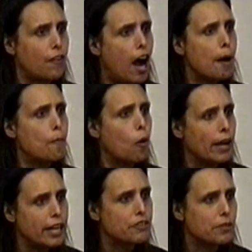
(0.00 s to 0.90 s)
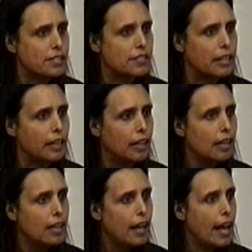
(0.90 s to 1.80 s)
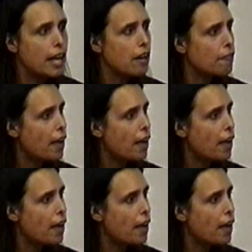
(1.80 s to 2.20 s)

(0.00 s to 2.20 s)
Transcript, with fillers: far more interesting and